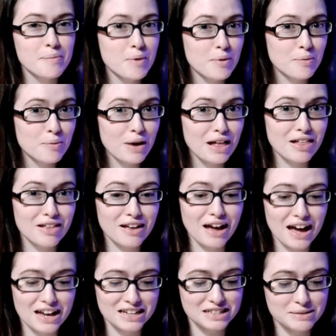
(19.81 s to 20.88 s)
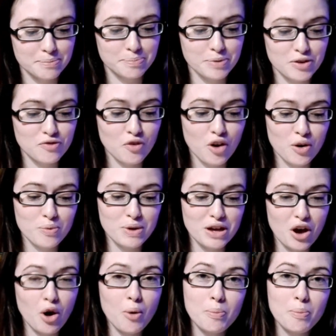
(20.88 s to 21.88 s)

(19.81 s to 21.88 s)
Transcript: But well guys, before we